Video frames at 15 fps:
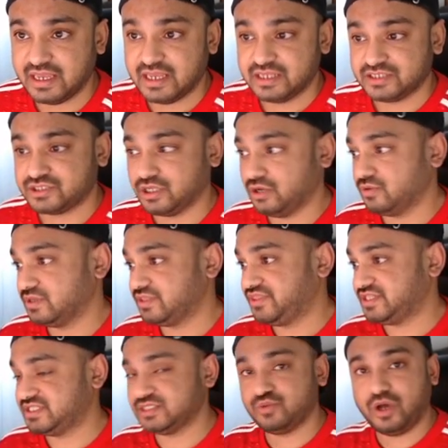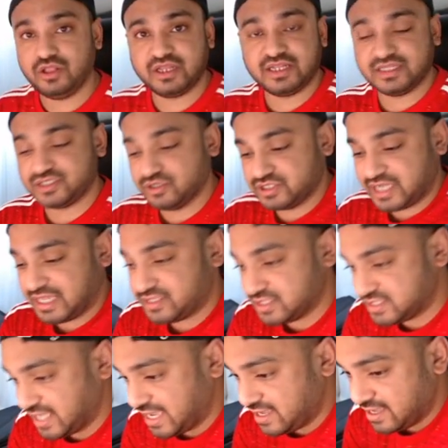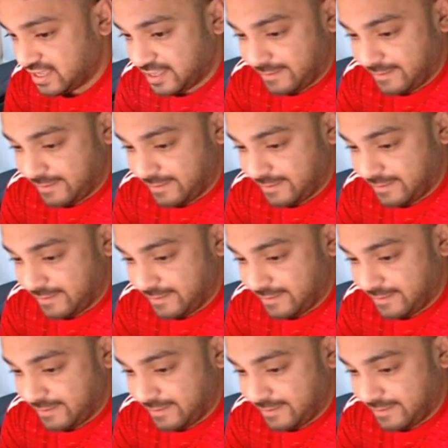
So this is what Ole Gunnar Solskjaer had to say.